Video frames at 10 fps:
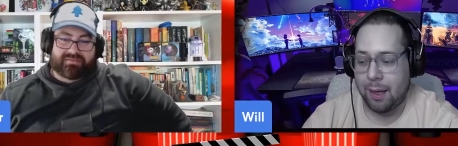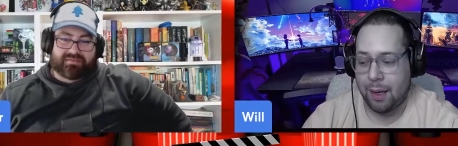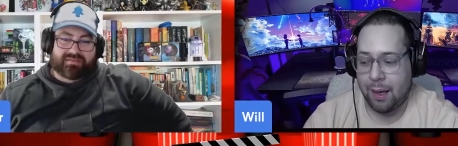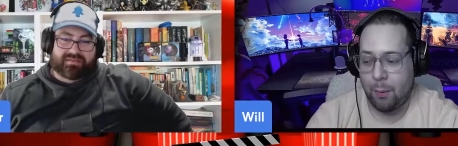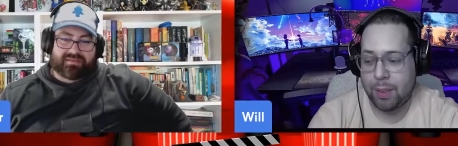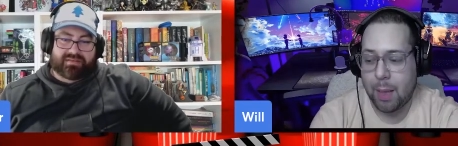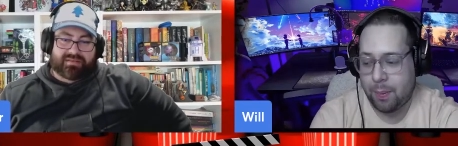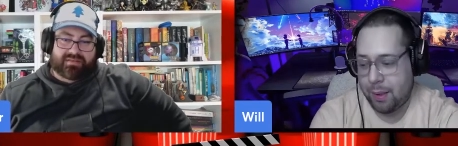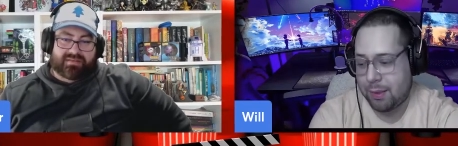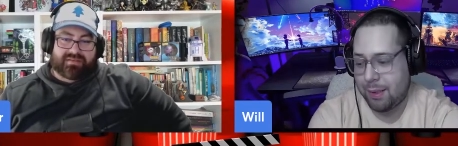Speaker 1: Uh, with
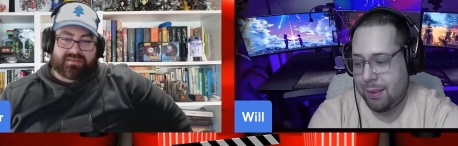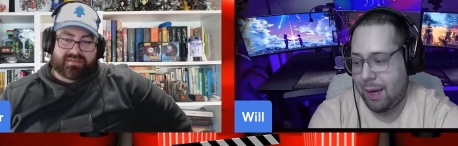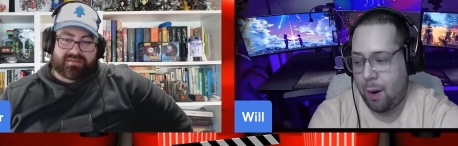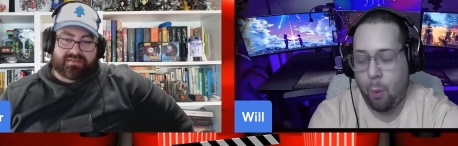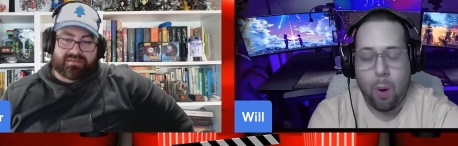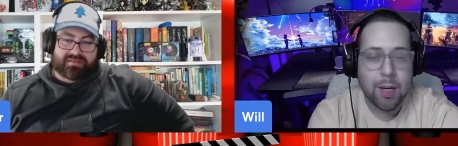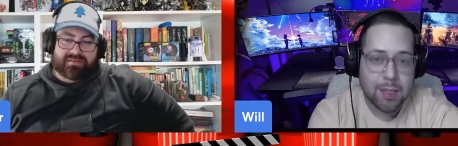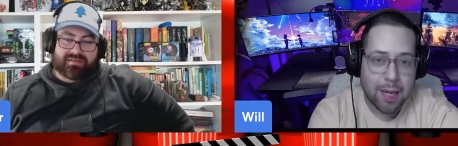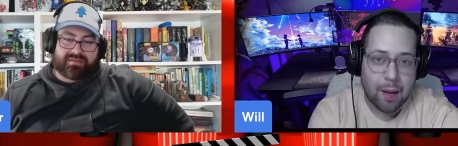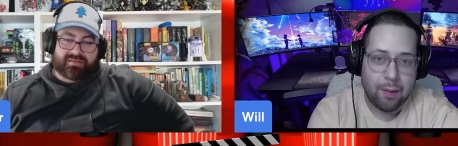that being said, yeah,
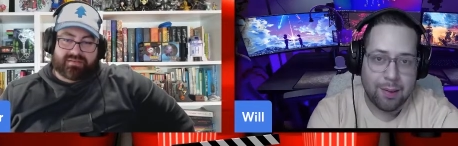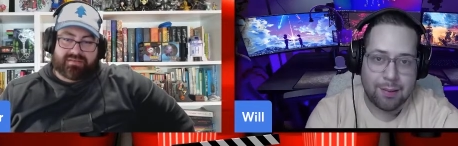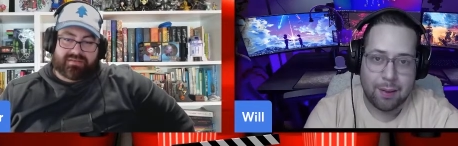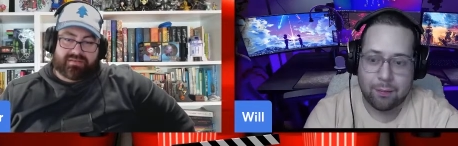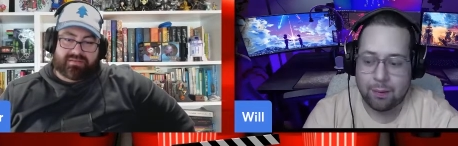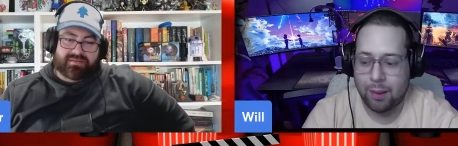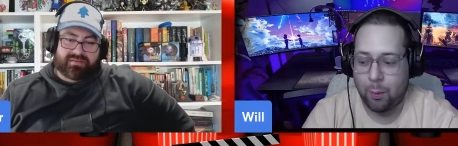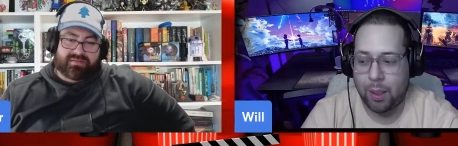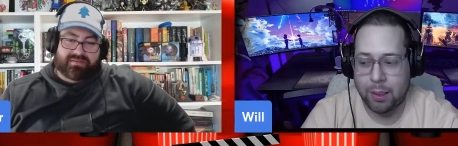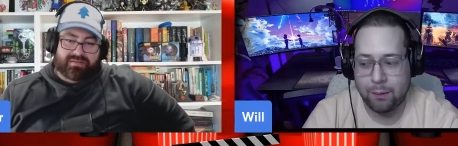watch now is
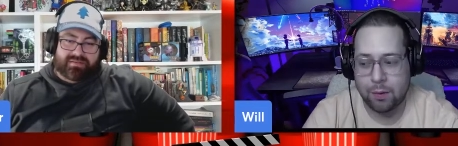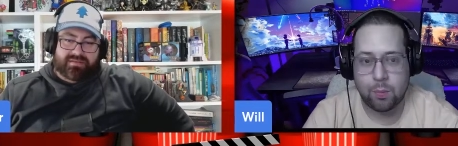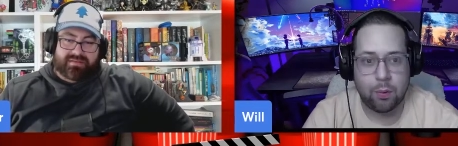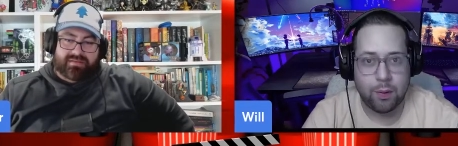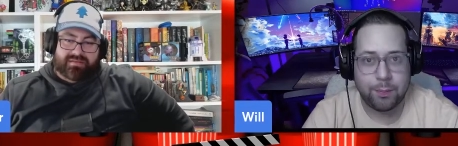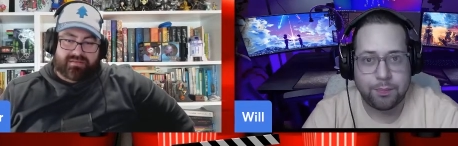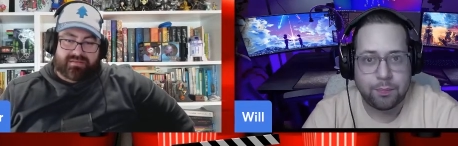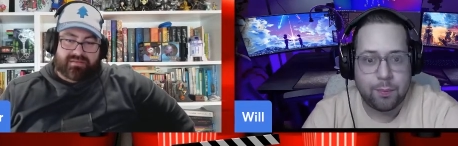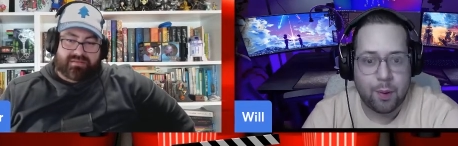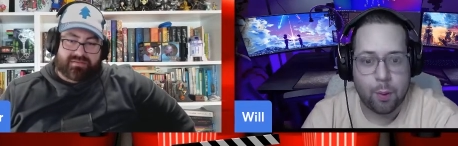definitely what I give this movie.
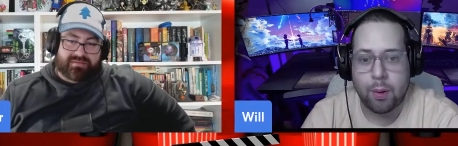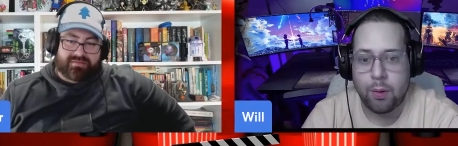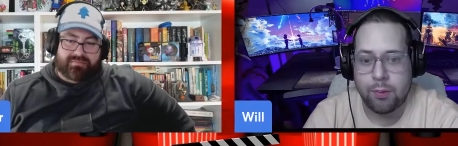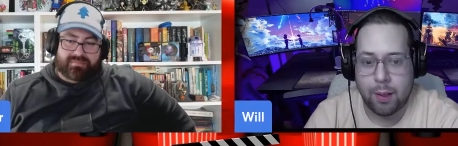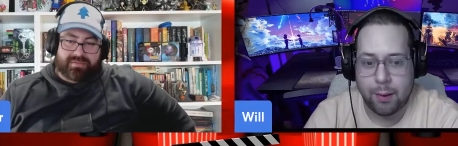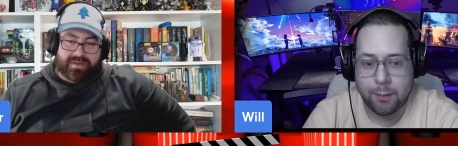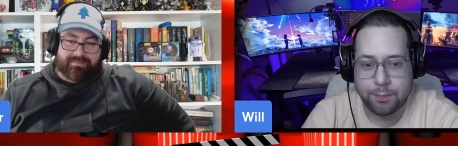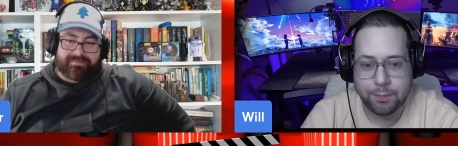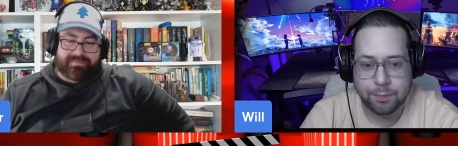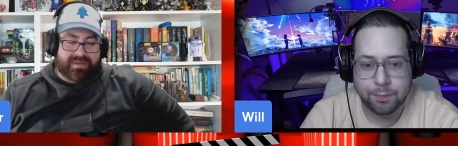What about you, Tank? Yeah.
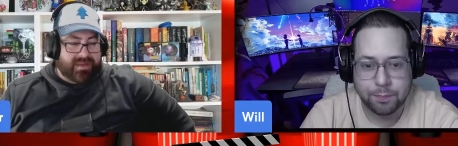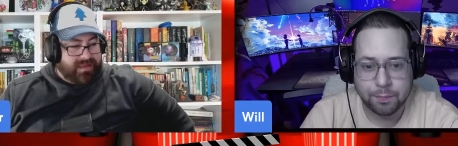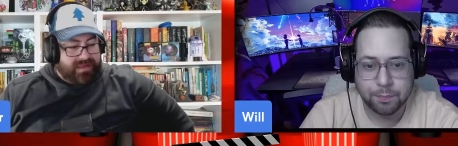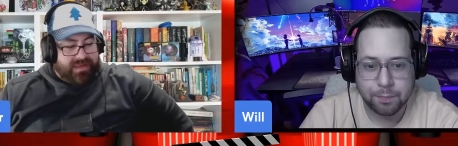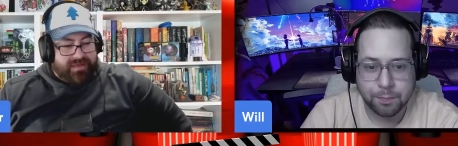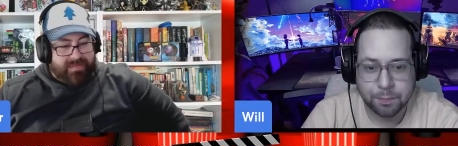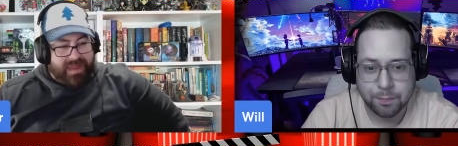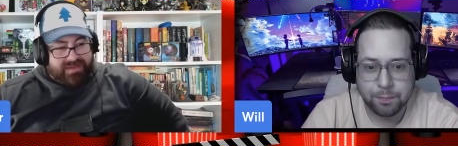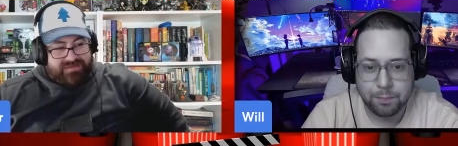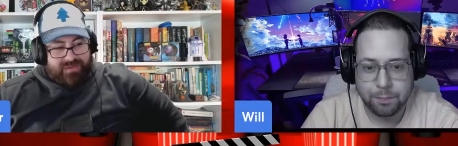
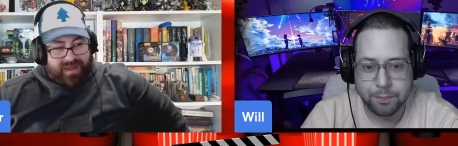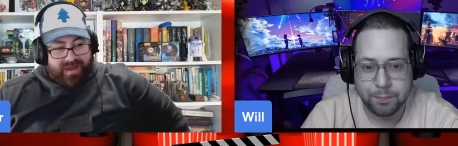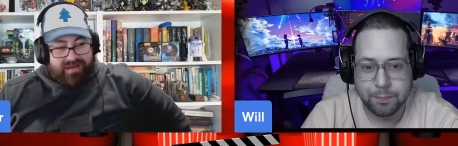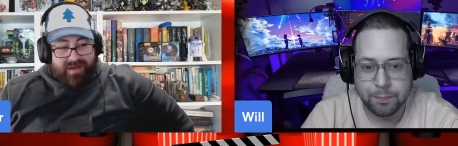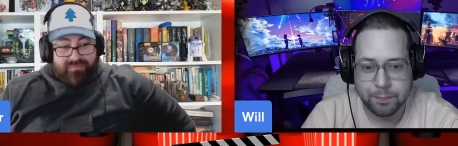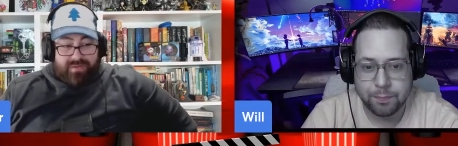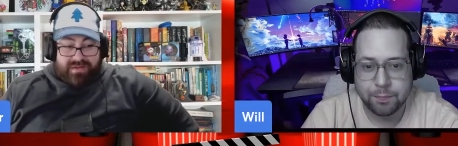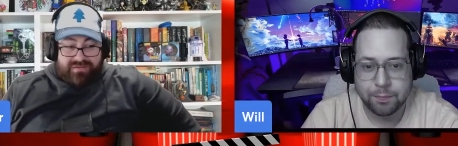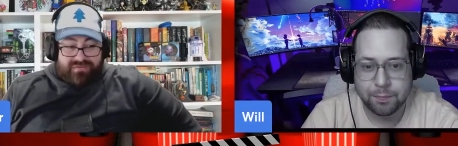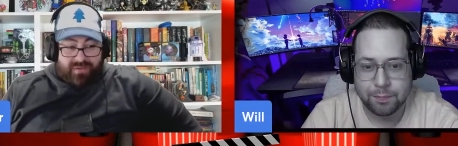
Speaker 2: Man, so I, I
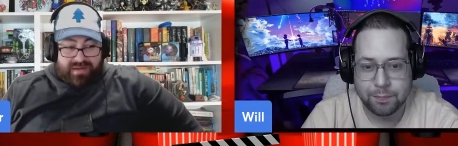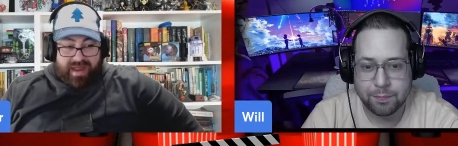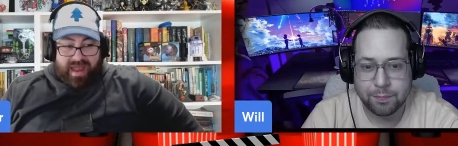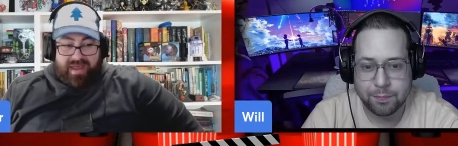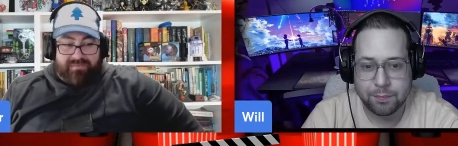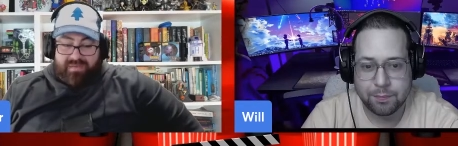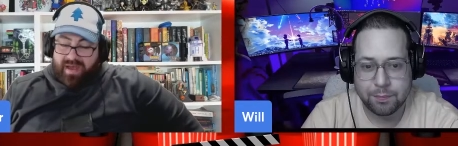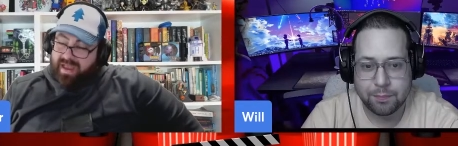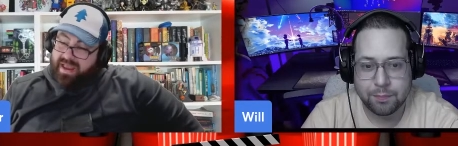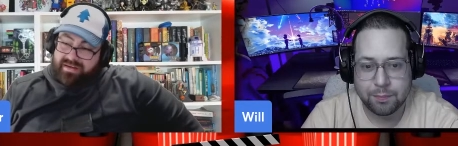really enjoyed it. I had
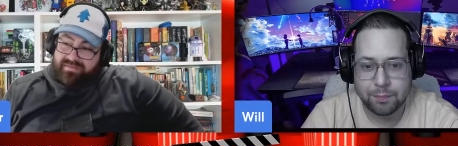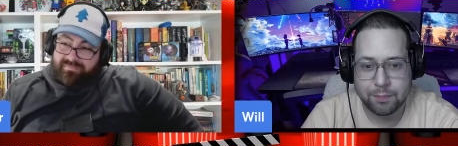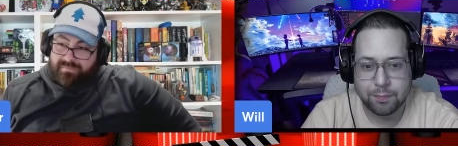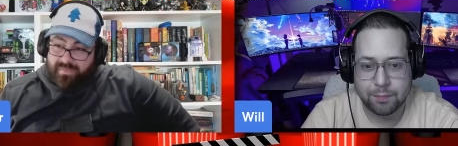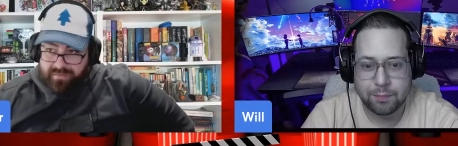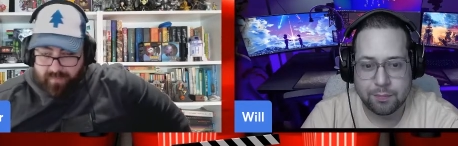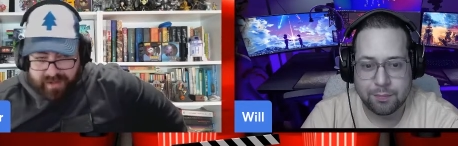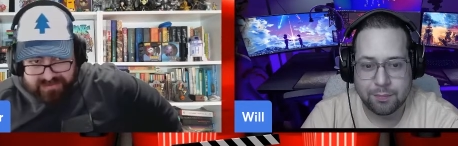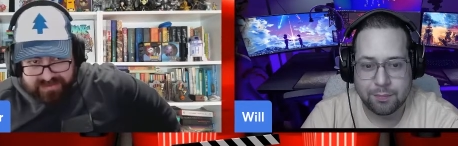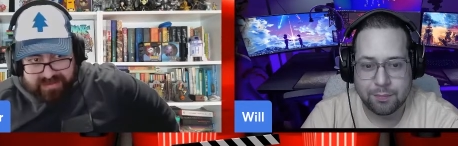I had fun
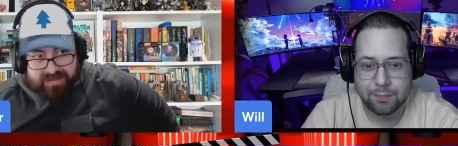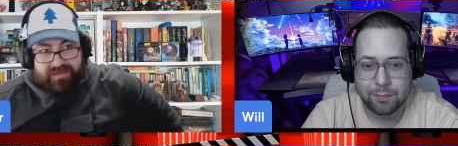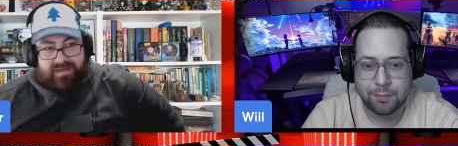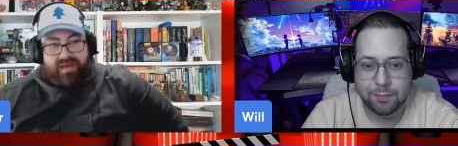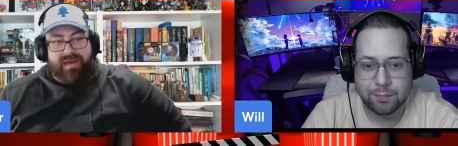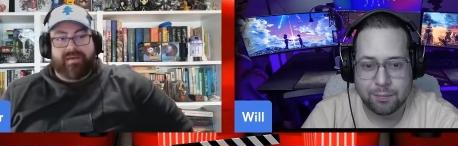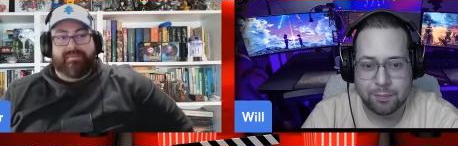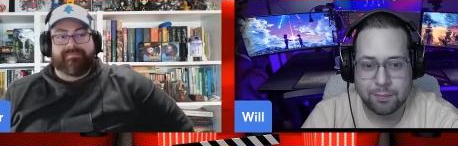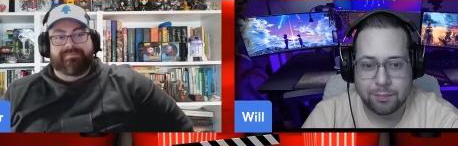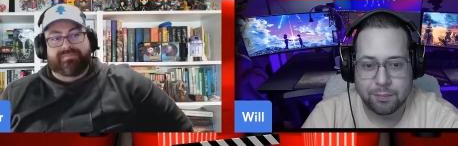watching it.
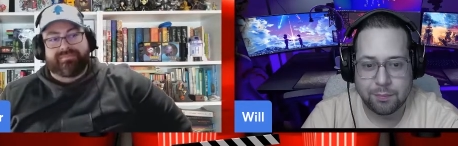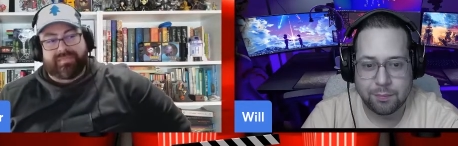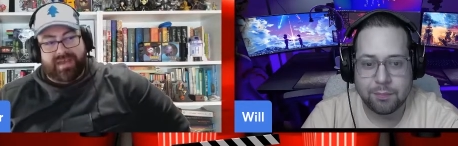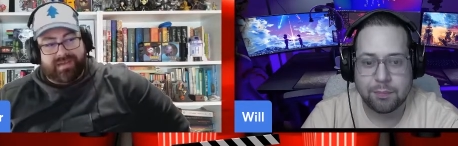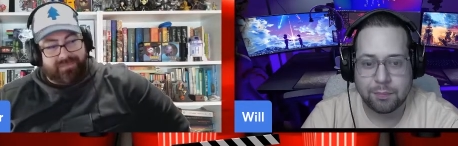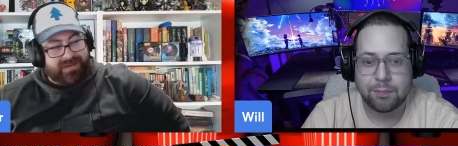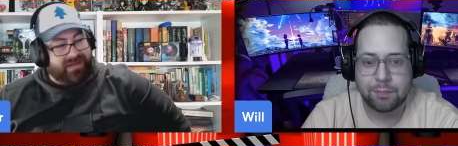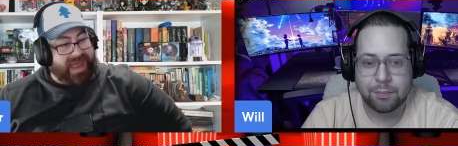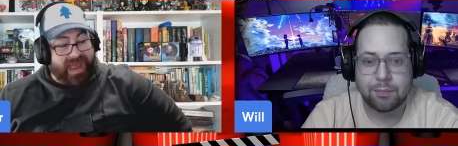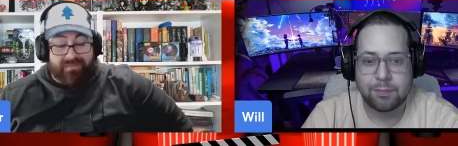Um, I
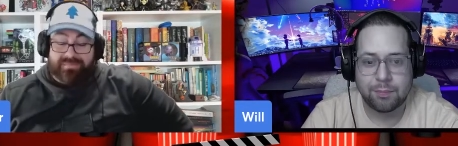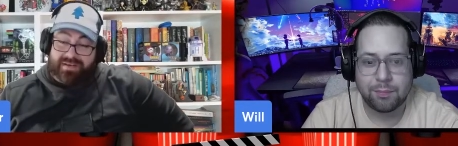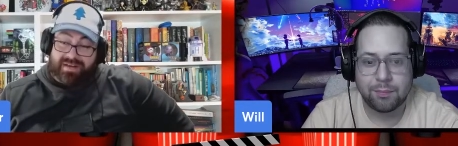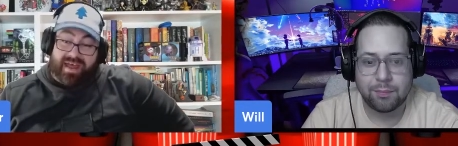definitely laughed a